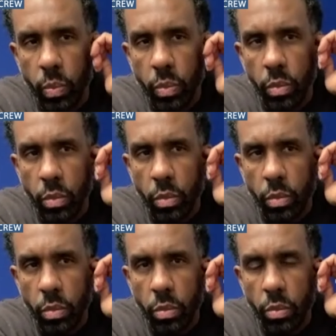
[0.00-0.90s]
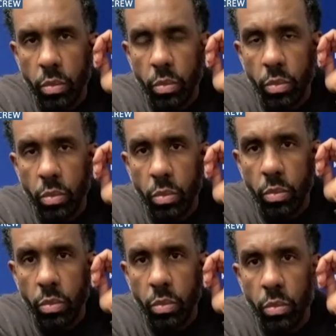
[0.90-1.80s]
first time against New York City.
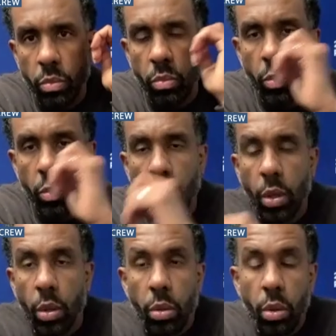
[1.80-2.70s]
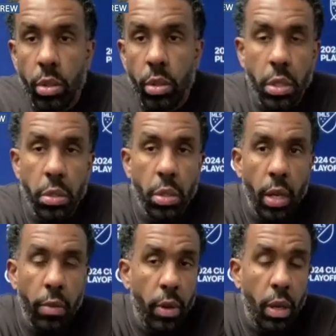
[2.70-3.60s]
Well, listen,
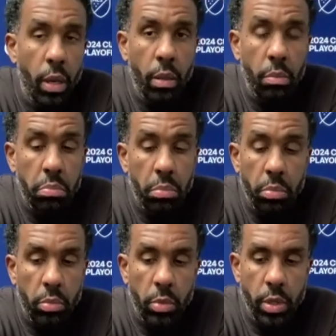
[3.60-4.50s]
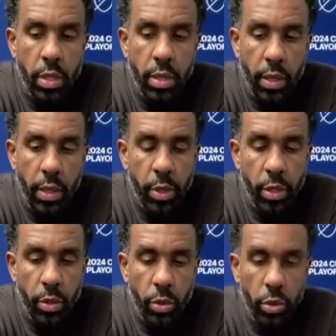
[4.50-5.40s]
I've, uh, since I've
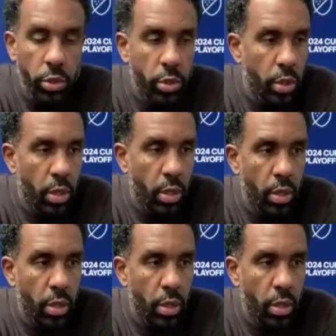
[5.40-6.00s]
been a coach. Uh